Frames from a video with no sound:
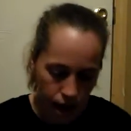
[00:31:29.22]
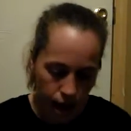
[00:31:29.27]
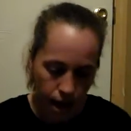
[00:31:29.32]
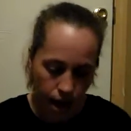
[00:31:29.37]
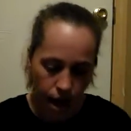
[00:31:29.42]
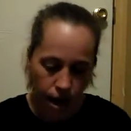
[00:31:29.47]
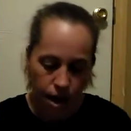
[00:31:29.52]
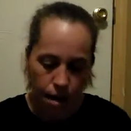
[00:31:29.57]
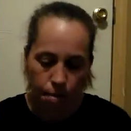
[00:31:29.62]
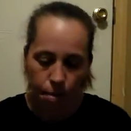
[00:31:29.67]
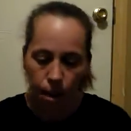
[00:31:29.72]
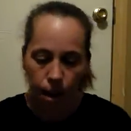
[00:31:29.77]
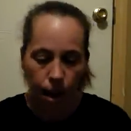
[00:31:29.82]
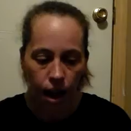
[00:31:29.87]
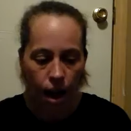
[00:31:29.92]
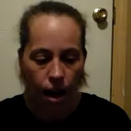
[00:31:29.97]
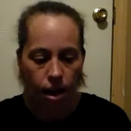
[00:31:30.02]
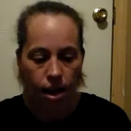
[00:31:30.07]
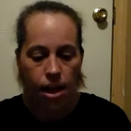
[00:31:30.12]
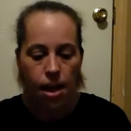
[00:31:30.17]
And I got a
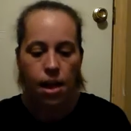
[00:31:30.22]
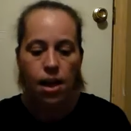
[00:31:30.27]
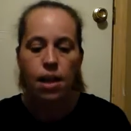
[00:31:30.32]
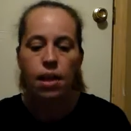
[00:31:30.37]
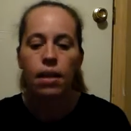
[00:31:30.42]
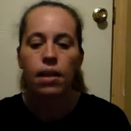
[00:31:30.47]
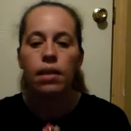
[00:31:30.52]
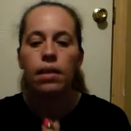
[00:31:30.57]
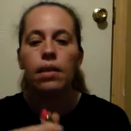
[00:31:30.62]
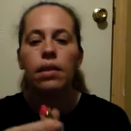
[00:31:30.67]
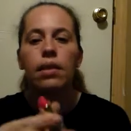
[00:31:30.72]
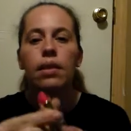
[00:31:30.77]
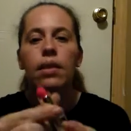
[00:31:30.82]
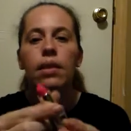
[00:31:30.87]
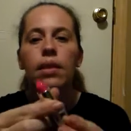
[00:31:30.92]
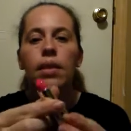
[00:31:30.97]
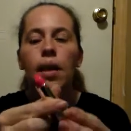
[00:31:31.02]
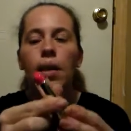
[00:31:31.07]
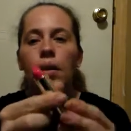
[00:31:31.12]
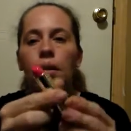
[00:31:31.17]
Milani,
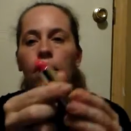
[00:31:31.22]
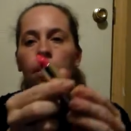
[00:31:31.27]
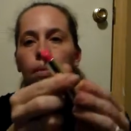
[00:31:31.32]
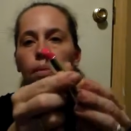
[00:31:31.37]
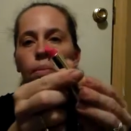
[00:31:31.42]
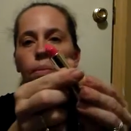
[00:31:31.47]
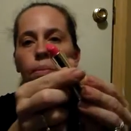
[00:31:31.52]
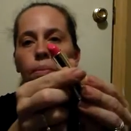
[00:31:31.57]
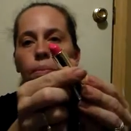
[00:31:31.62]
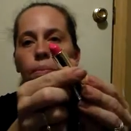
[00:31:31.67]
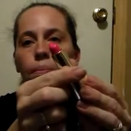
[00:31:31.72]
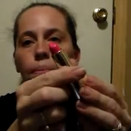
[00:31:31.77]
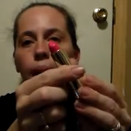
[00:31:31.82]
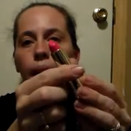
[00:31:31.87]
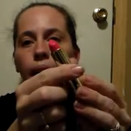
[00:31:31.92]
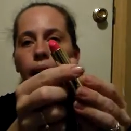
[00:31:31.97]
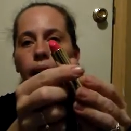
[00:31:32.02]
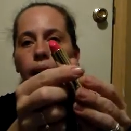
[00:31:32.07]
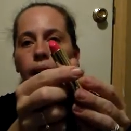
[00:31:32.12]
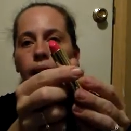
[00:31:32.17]
so
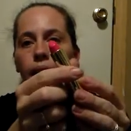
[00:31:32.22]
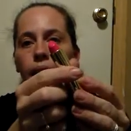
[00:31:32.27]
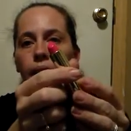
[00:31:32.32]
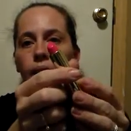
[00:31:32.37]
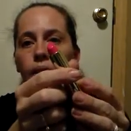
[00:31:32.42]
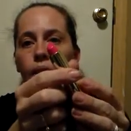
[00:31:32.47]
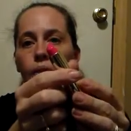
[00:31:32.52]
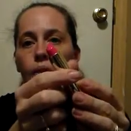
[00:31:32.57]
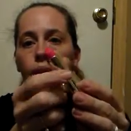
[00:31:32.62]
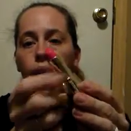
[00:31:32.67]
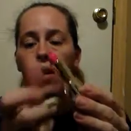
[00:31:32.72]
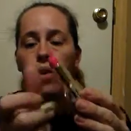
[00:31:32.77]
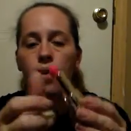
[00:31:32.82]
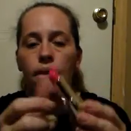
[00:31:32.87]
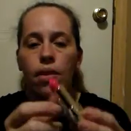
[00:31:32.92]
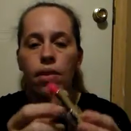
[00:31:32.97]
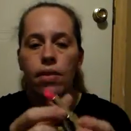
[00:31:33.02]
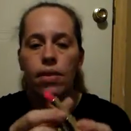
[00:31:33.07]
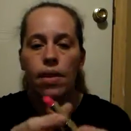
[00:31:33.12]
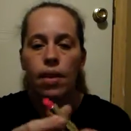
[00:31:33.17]
pink there. Oh
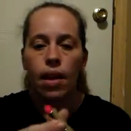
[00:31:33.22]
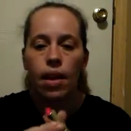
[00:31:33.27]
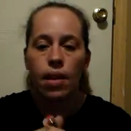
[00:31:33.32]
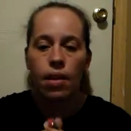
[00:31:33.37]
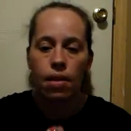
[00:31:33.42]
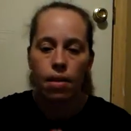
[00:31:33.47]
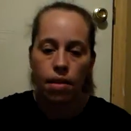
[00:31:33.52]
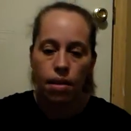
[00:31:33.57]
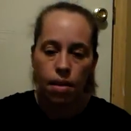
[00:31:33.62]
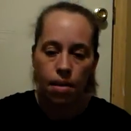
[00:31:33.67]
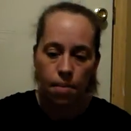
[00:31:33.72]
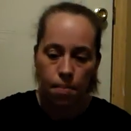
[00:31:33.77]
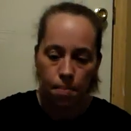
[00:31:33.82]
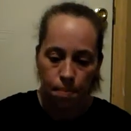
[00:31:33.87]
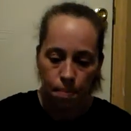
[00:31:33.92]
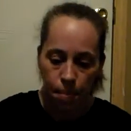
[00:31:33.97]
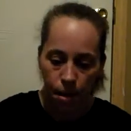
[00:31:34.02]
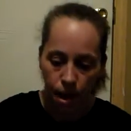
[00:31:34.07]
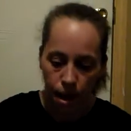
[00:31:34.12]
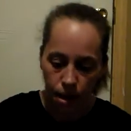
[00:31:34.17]
yeah, you can see that.
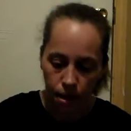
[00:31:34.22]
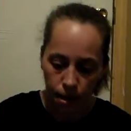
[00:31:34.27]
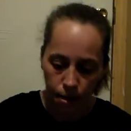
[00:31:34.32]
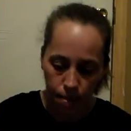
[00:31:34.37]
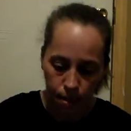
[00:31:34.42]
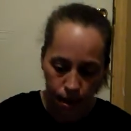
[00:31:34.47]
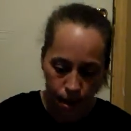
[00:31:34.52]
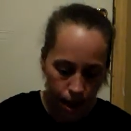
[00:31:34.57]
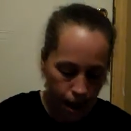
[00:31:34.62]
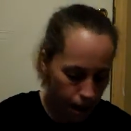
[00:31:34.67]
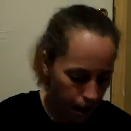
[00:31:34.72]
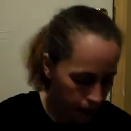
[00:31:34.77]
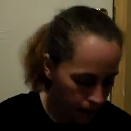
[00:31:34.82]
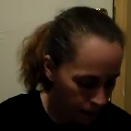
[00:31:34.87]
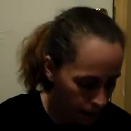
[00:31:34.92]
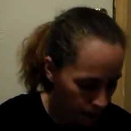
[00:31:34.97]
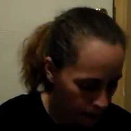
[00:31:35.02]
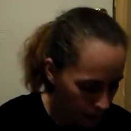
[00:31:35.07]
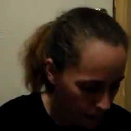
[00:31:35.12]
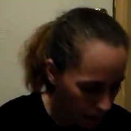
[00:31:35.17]
Pink lipstick.